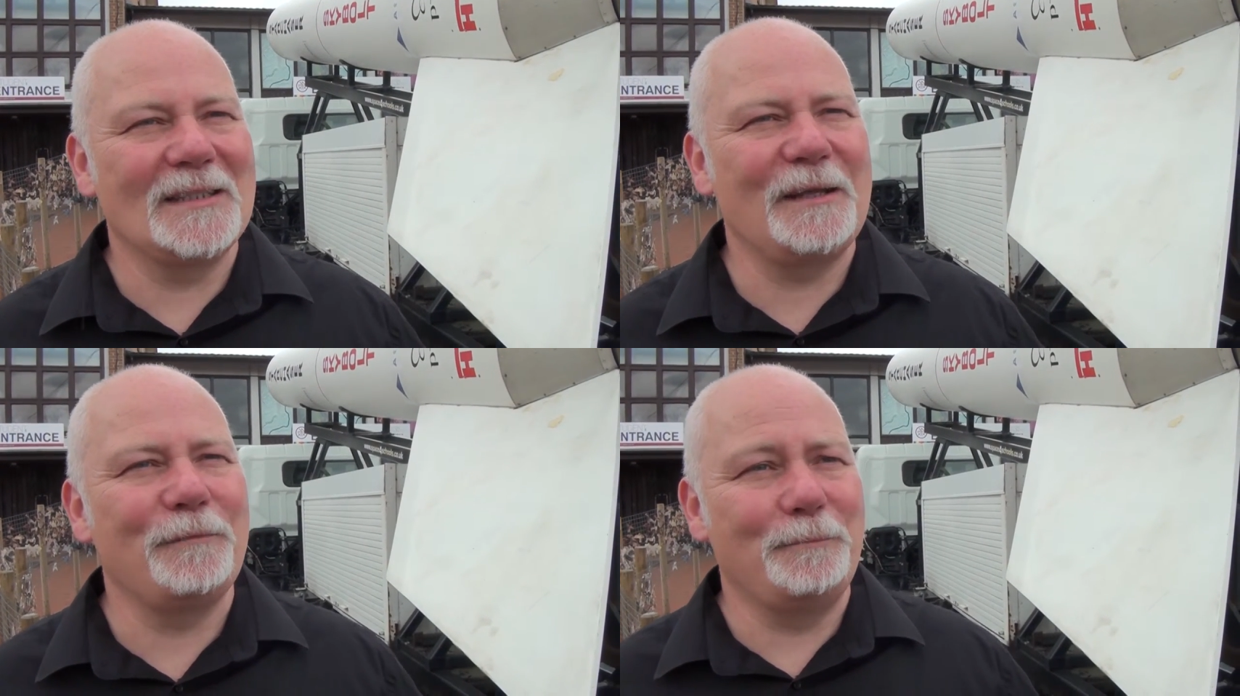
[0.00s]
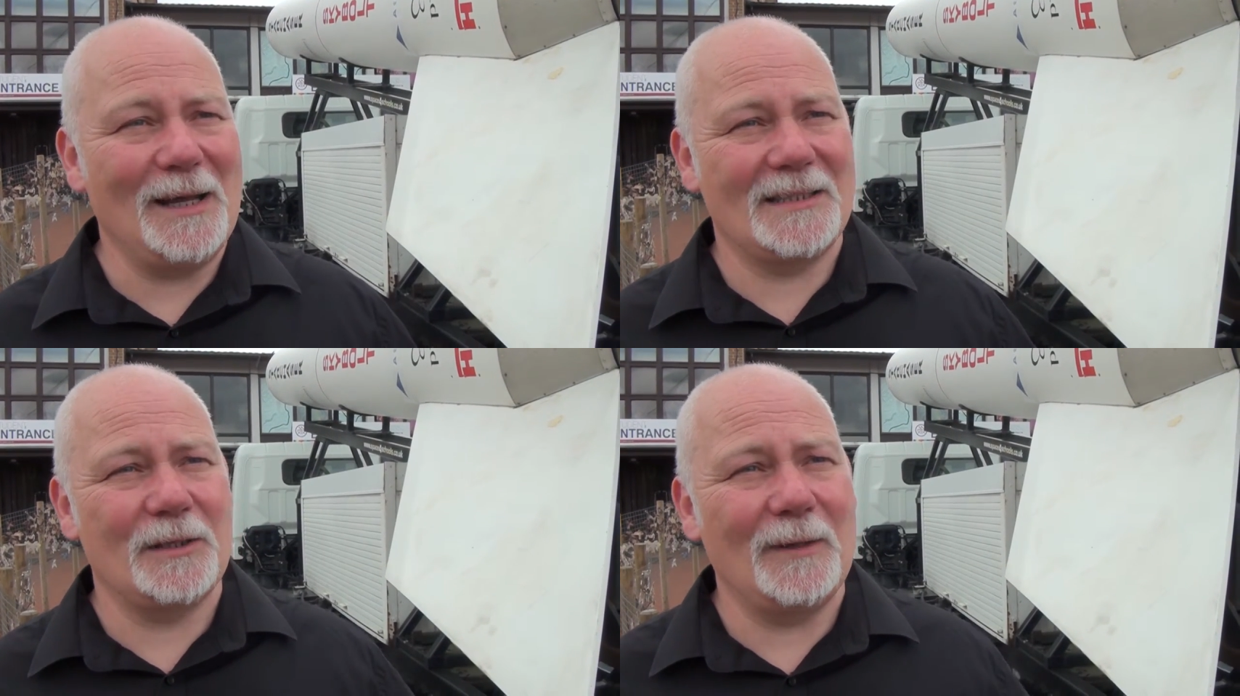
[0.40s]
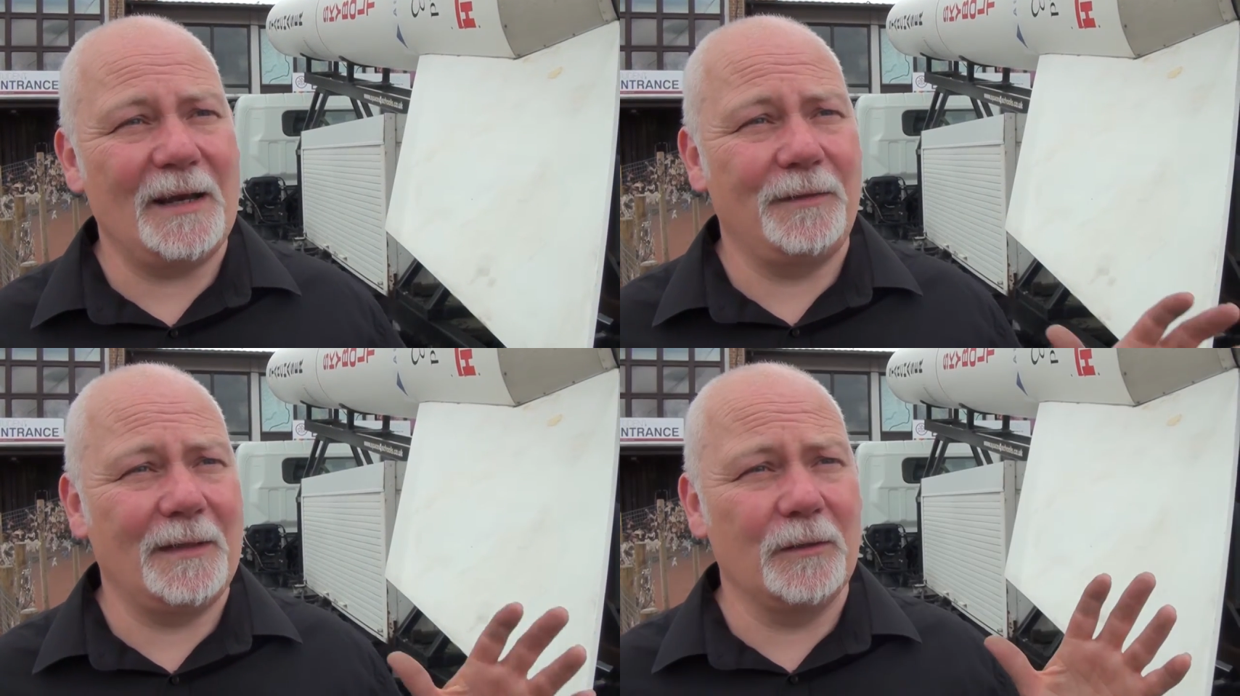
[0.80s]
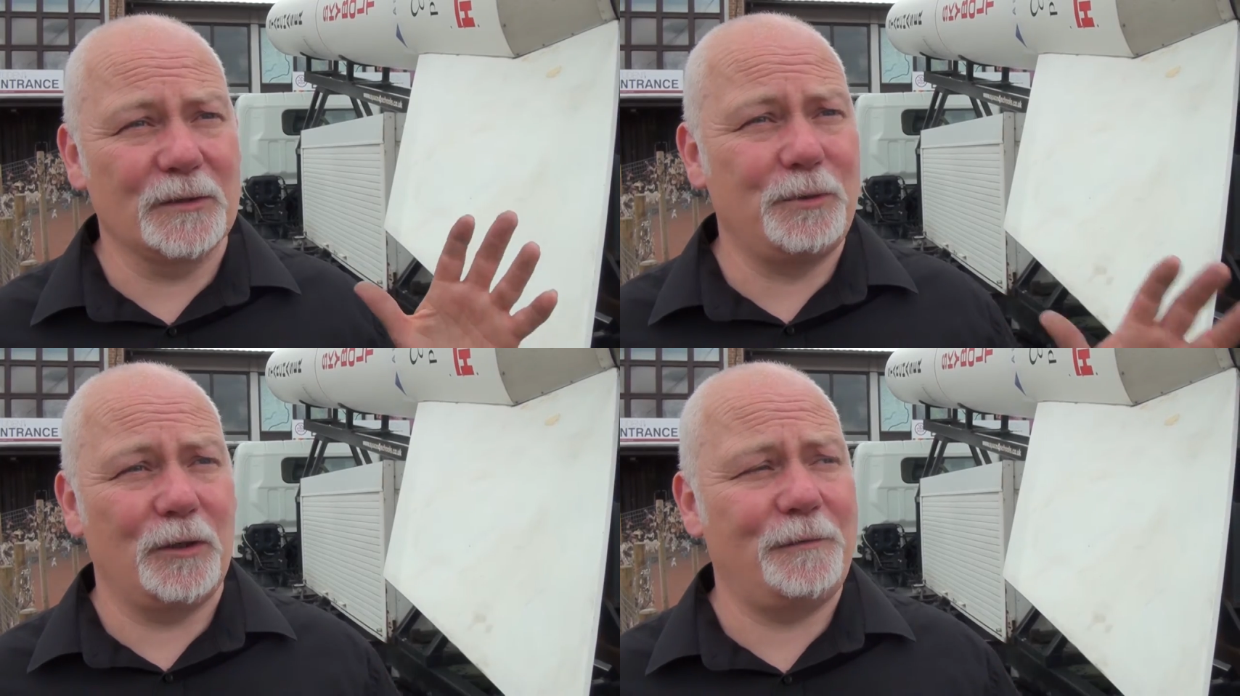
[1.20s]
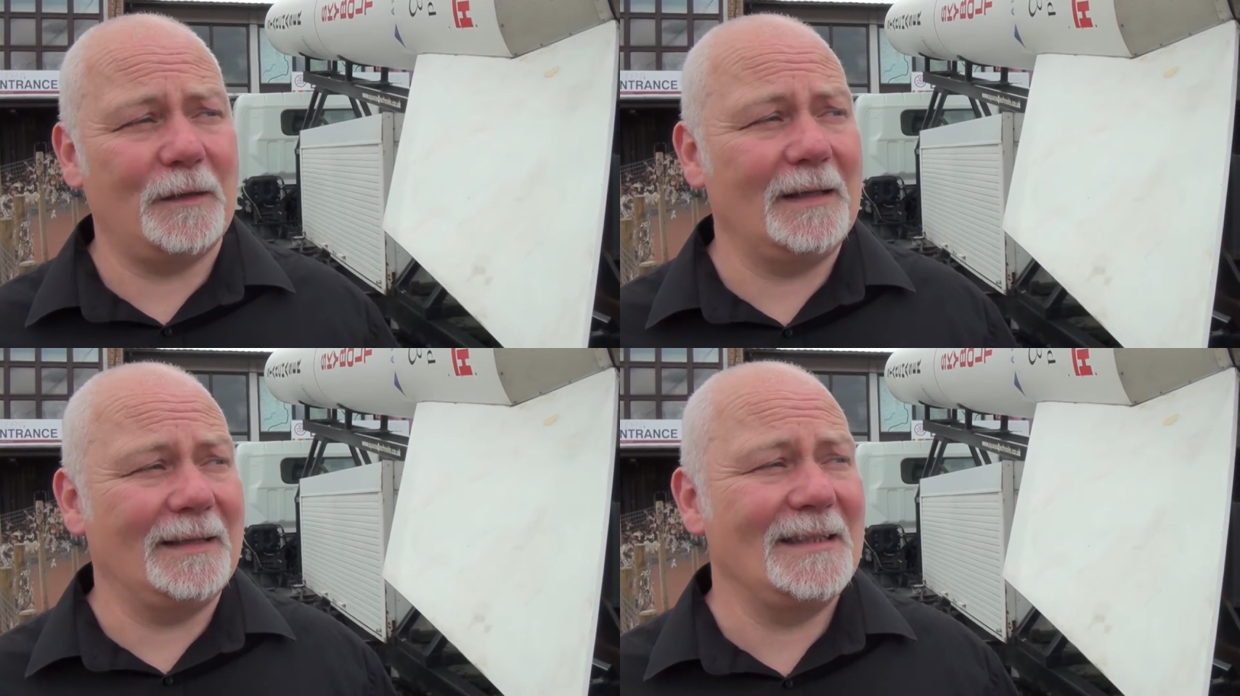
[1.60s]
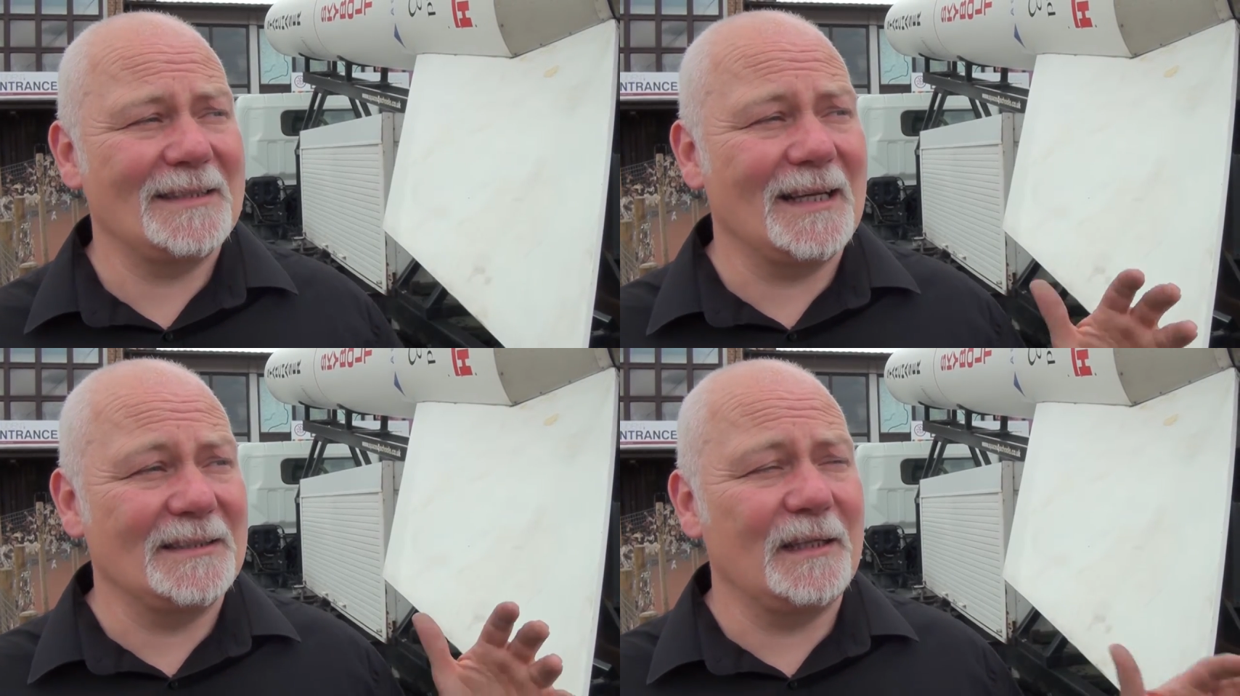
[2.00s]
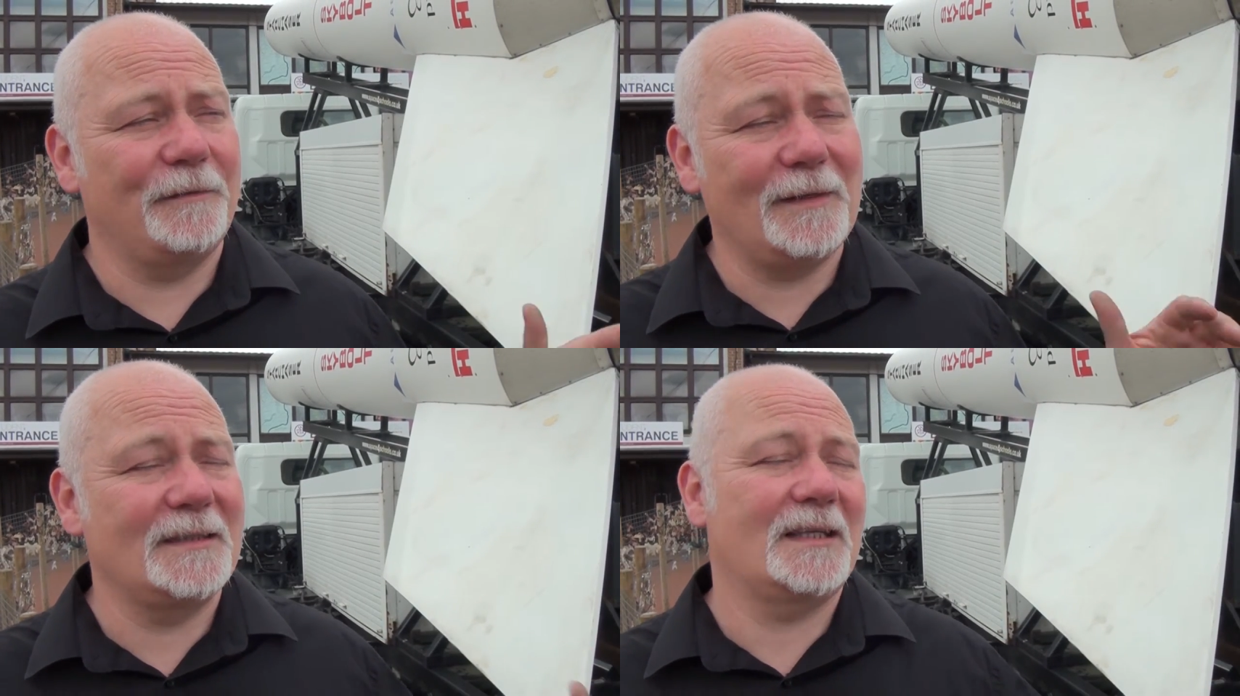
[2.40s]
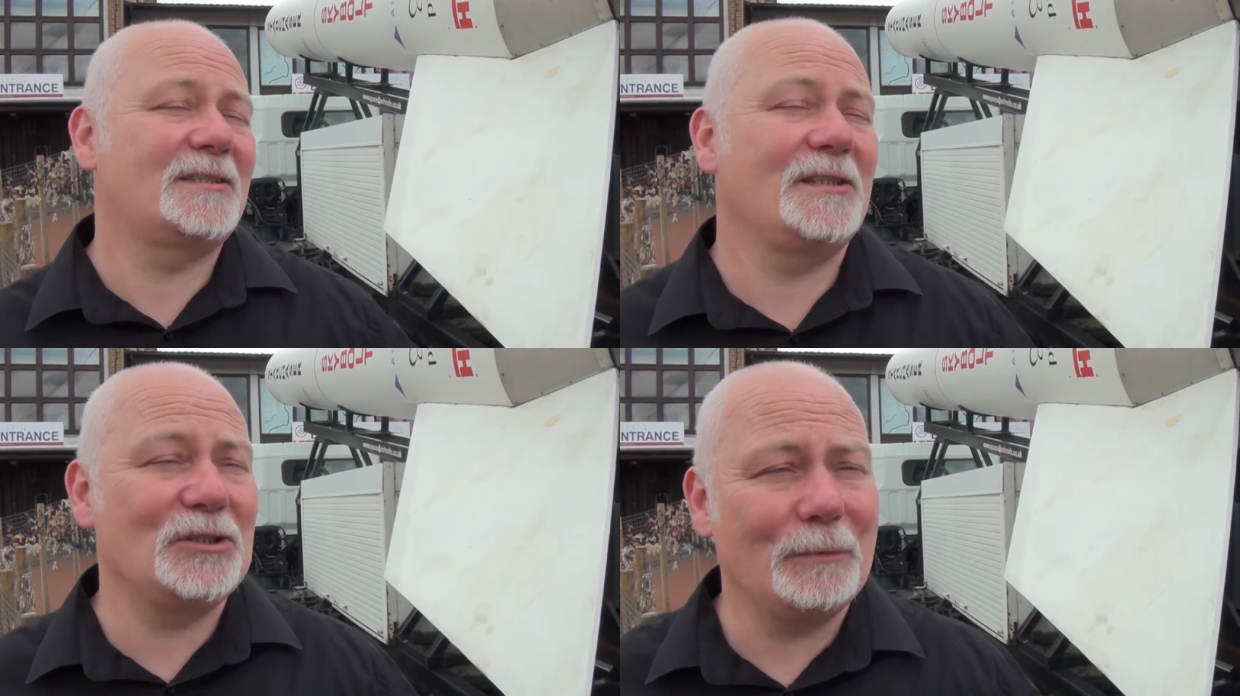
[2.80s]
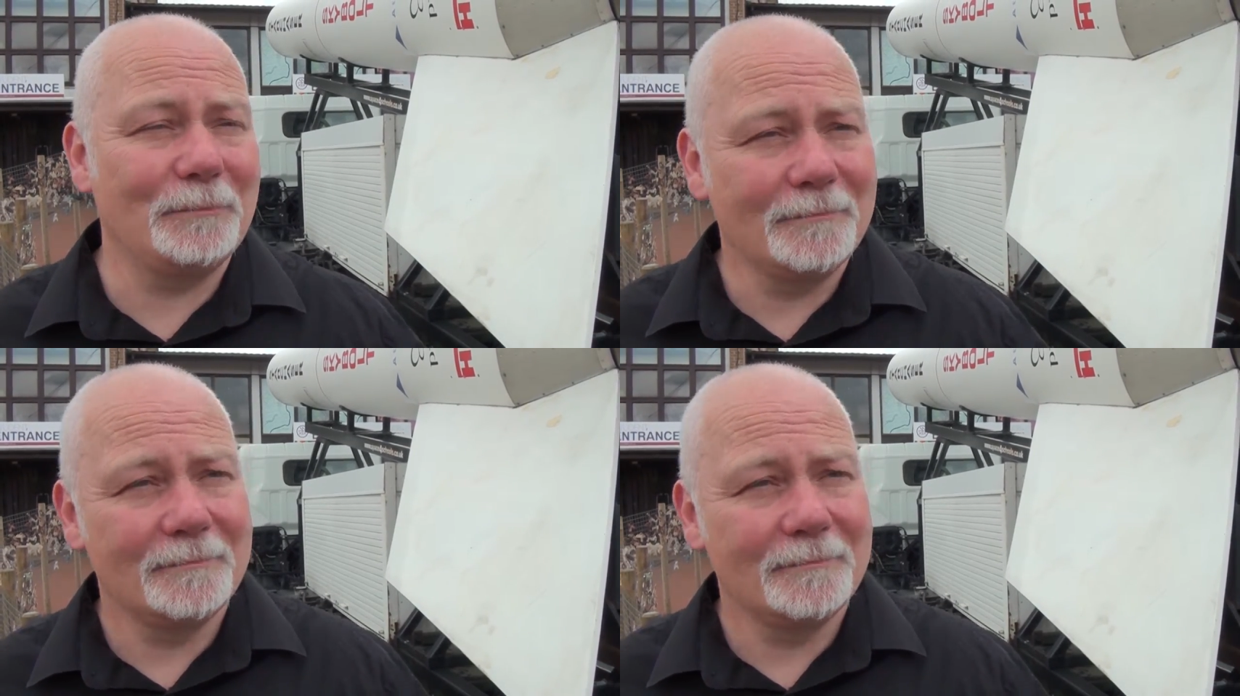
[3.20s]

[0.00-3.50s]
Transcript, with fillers: it's even better when everything goes perfectly. And these guys did a fantastic job.